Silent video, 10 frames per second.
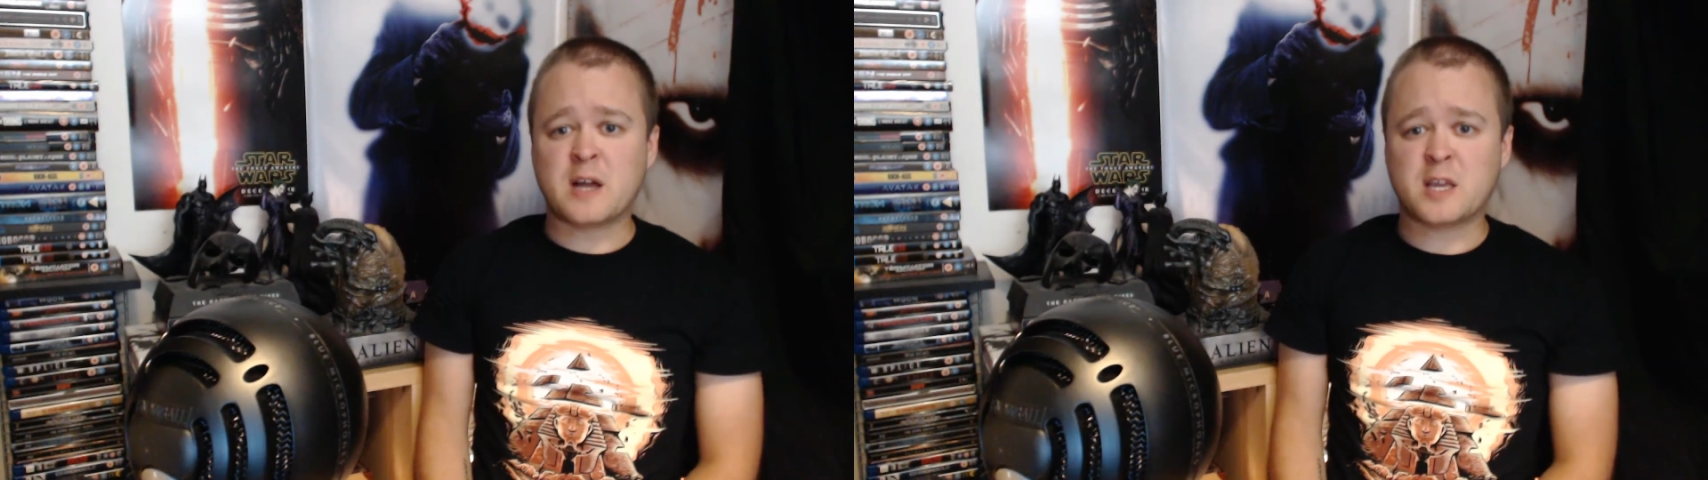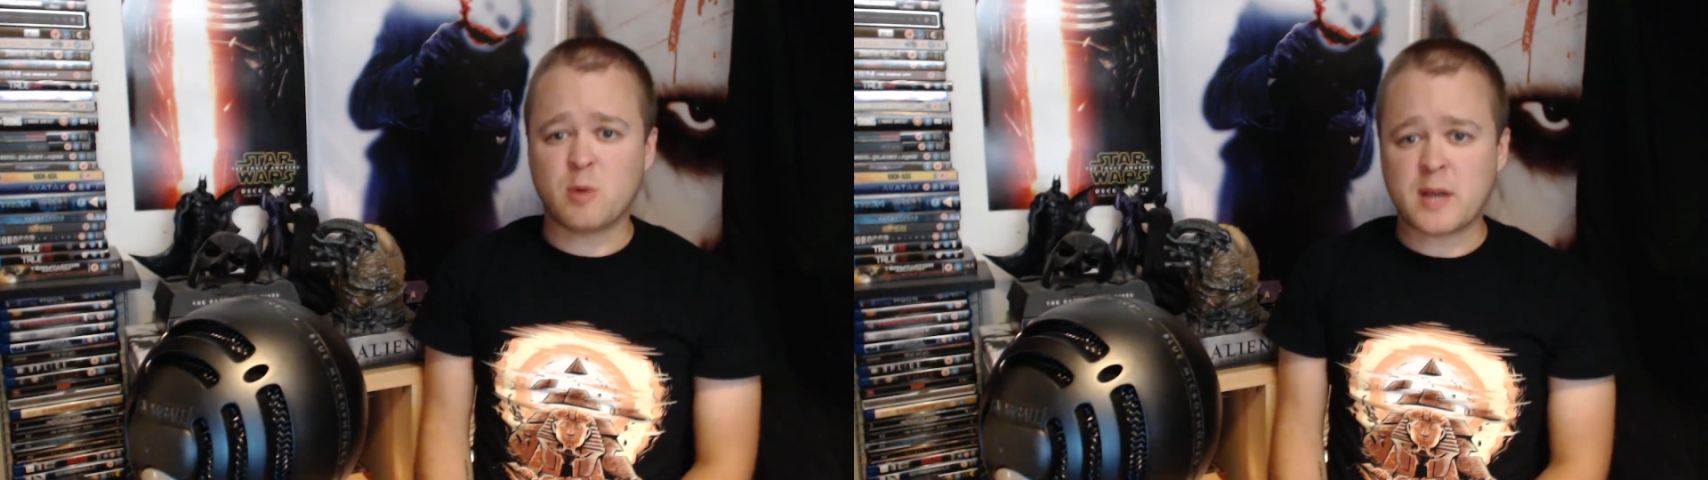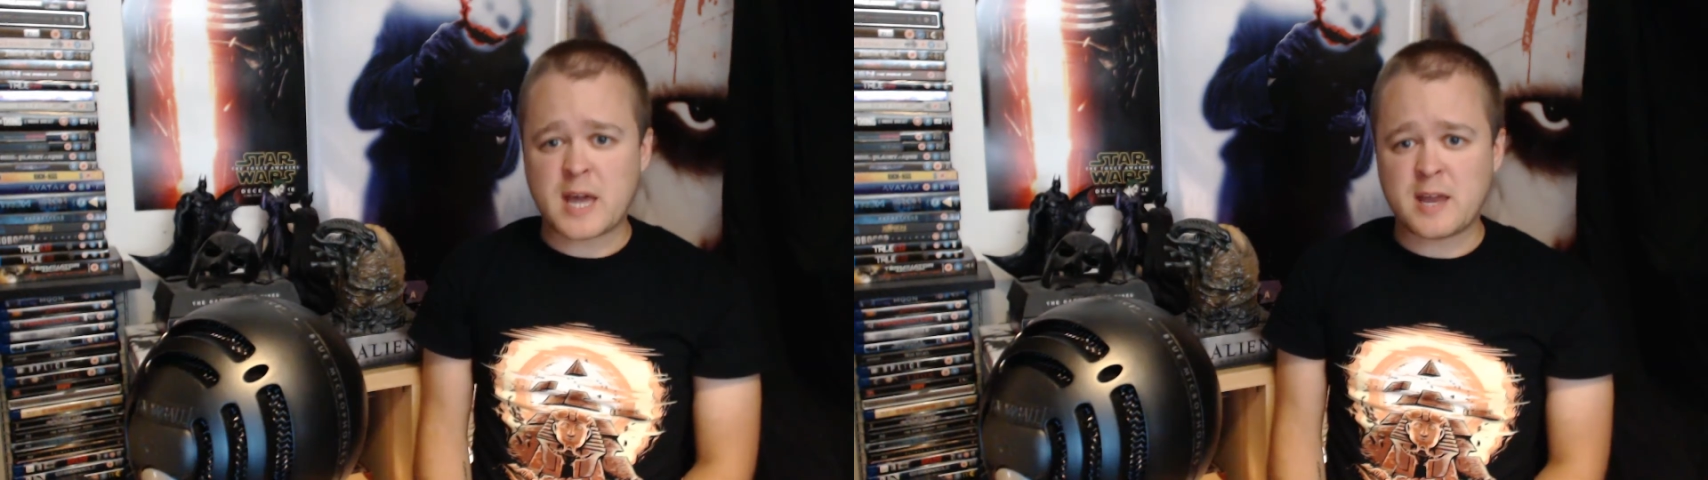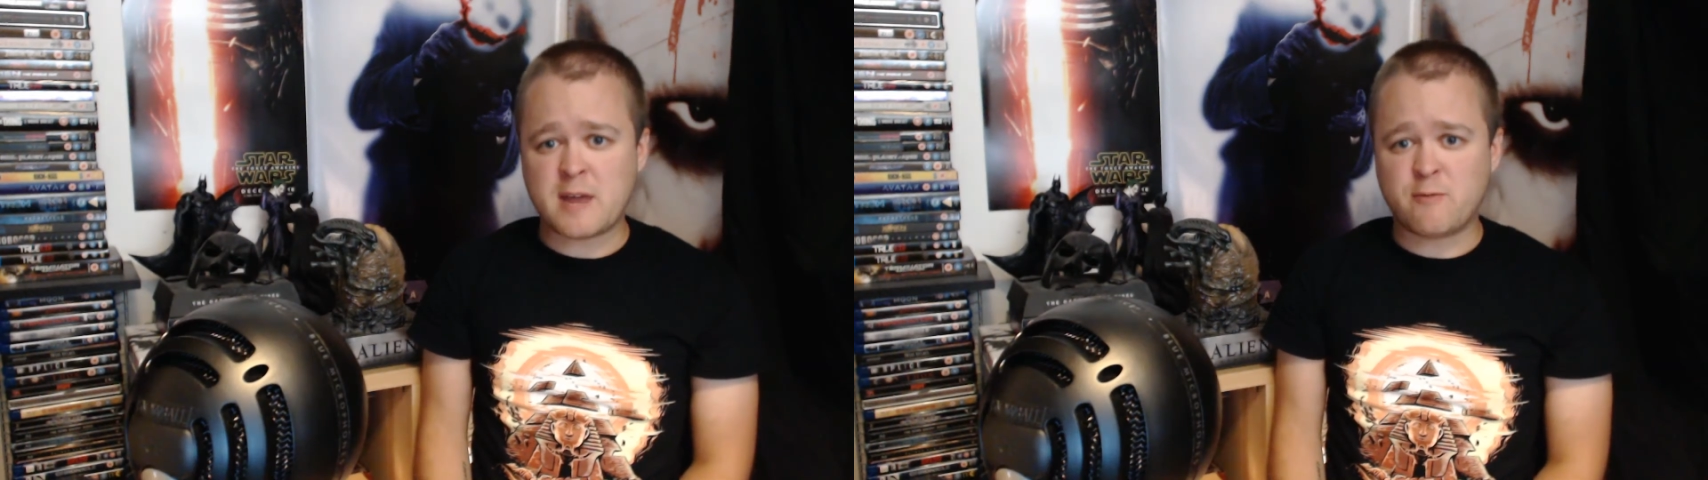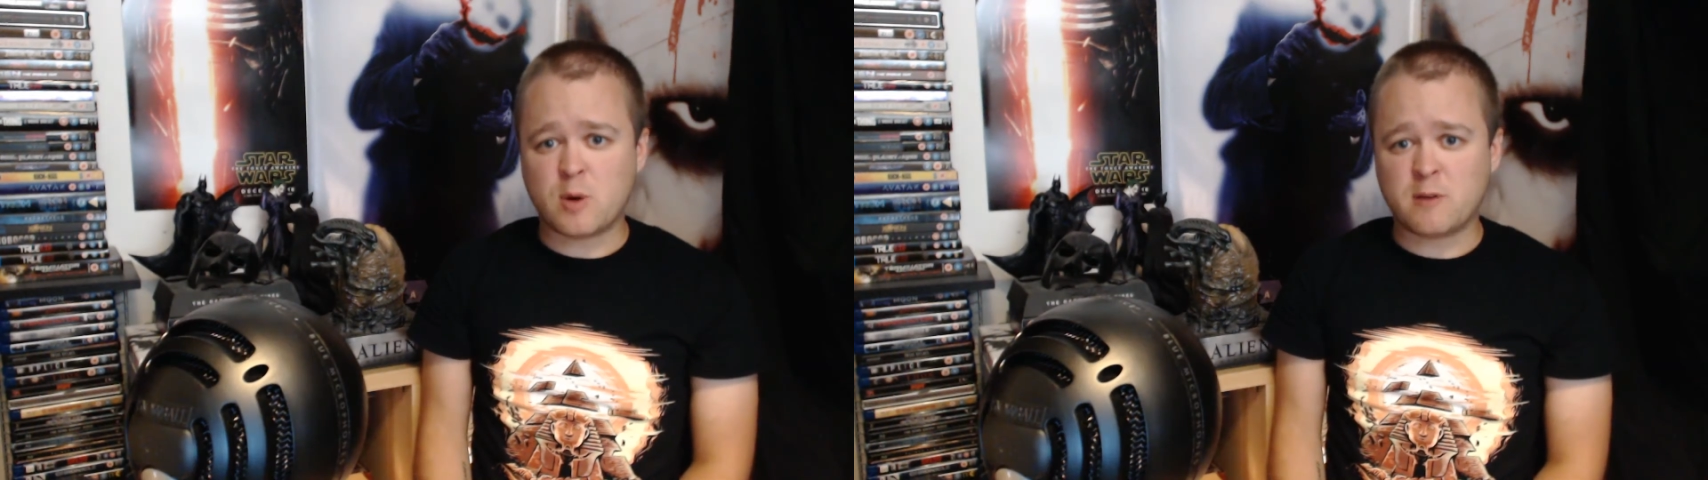Thank you
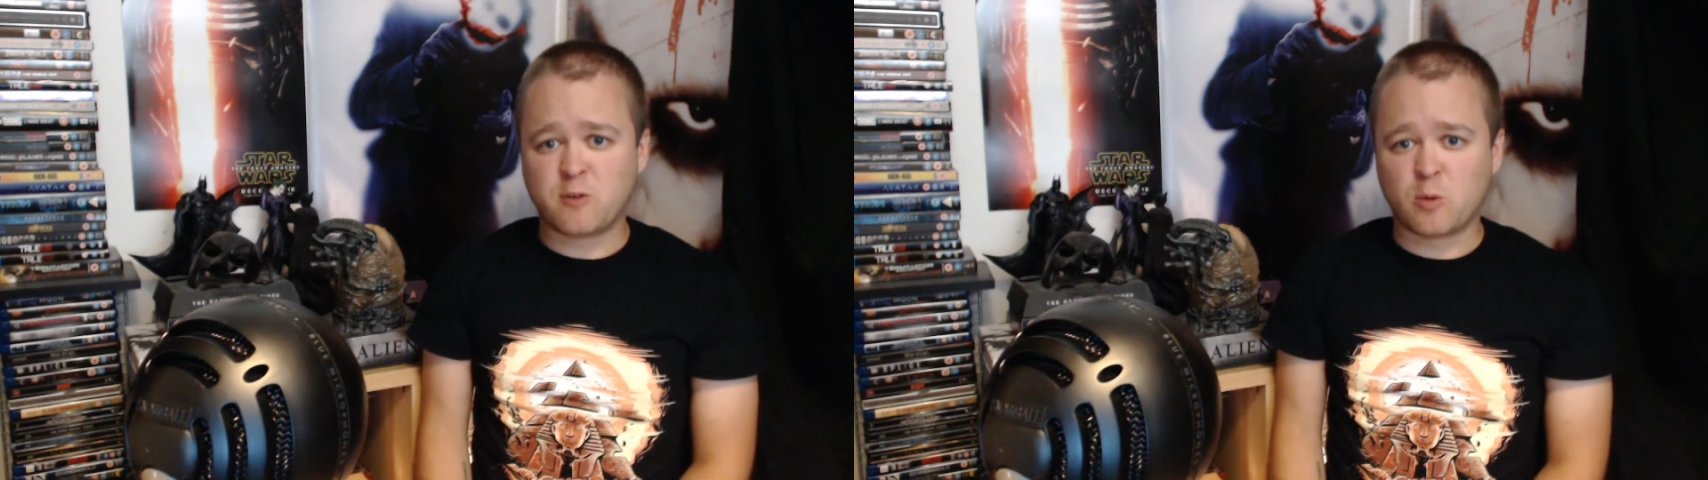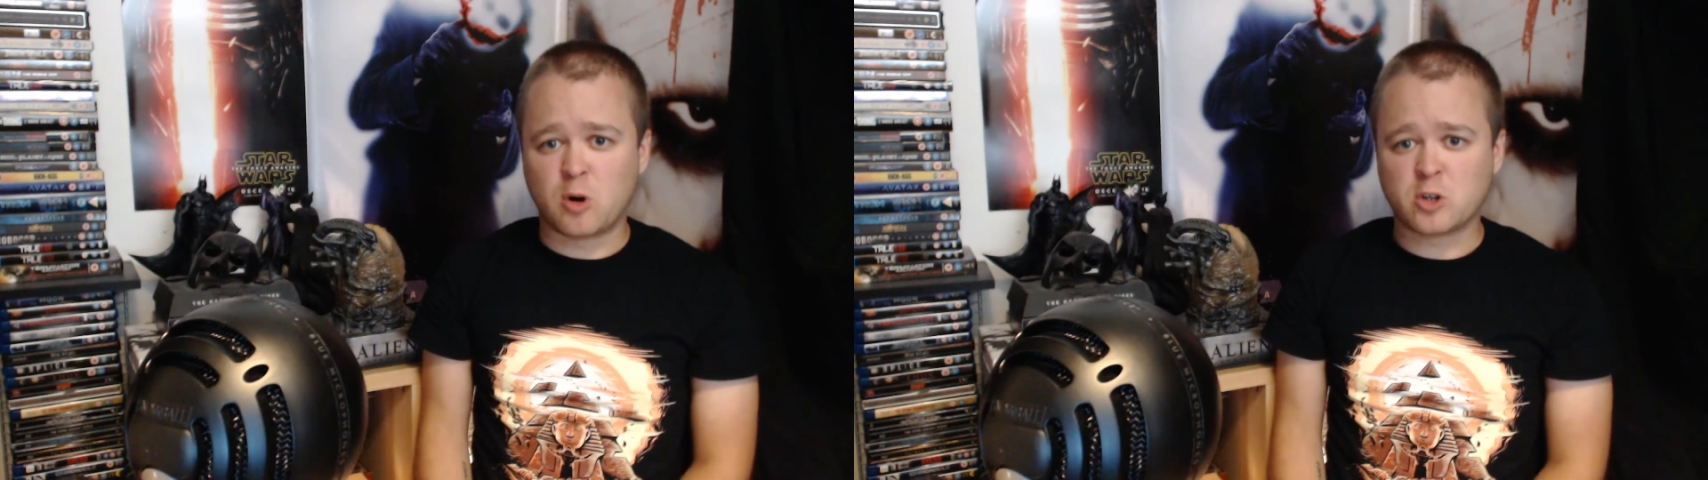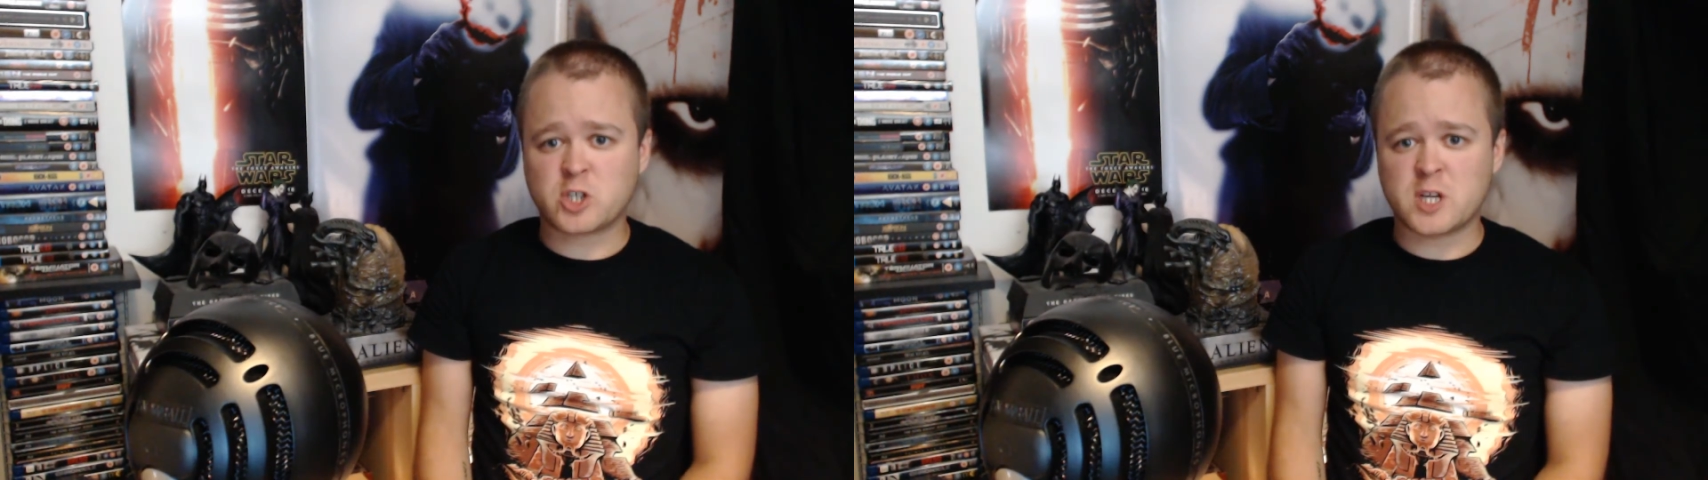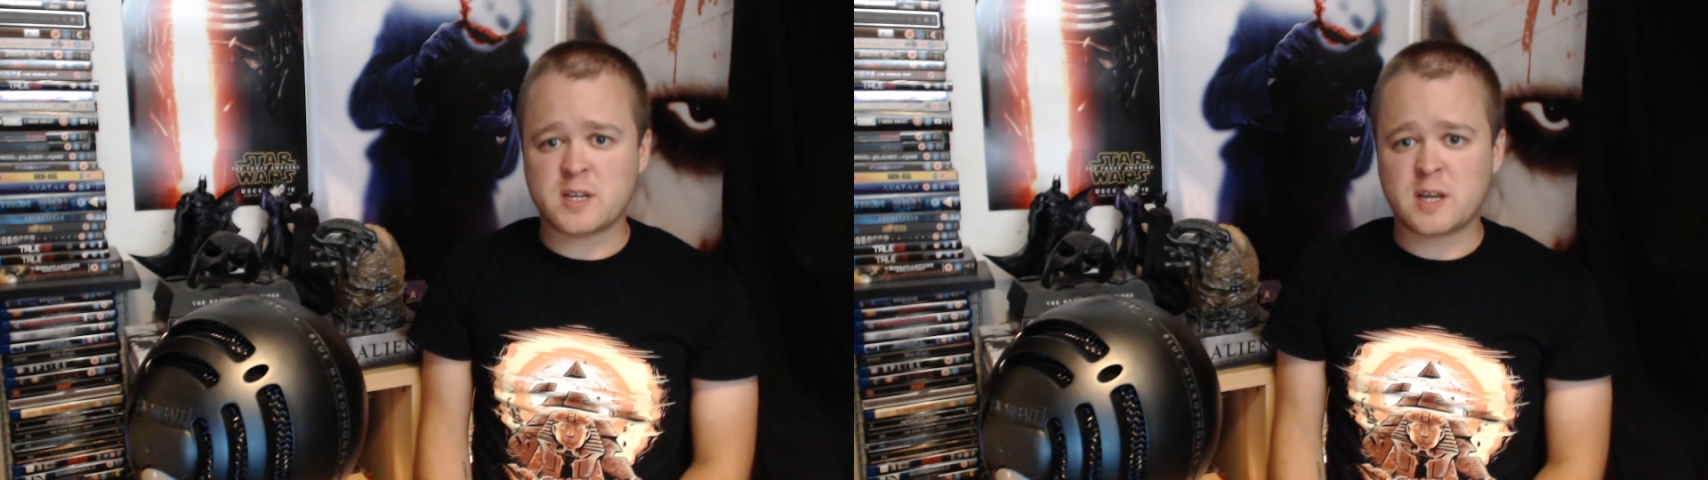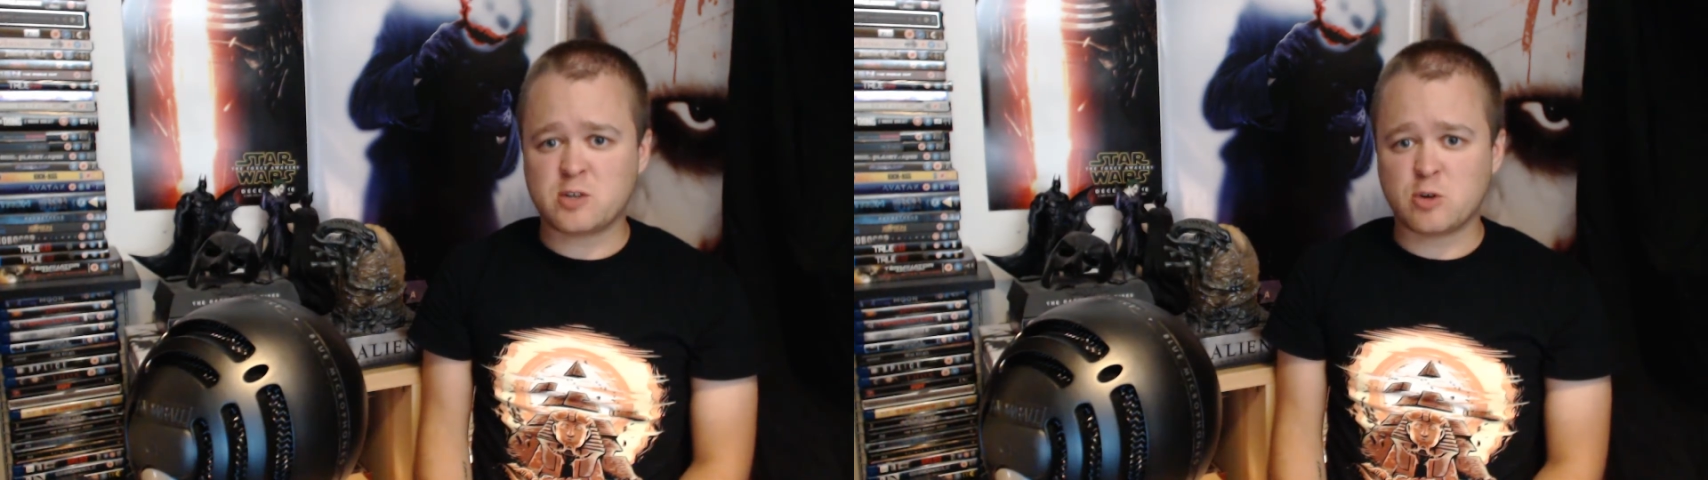again, everyone, for watching.